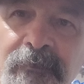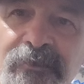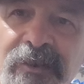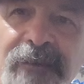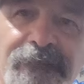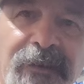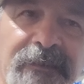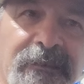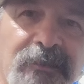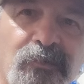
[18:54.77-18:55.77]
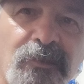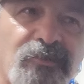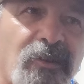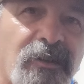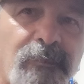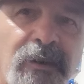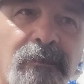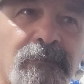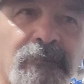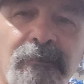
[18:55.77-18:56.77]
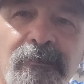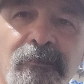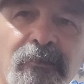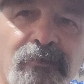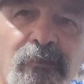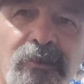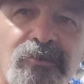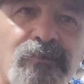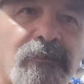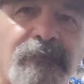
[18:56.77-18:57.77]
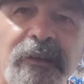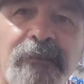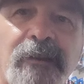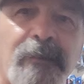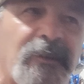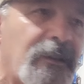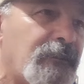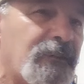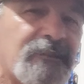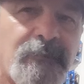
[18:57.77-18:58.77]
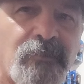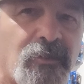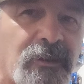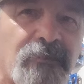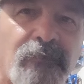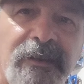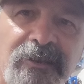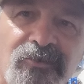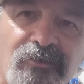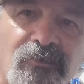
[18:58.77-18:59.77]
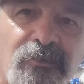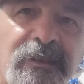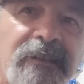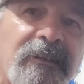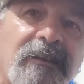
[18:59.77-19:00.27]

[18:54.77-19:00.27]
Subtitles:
And you have fun. That's what it's all about. You want to shoot a firearm, yeah. Go down the range and do it. They get the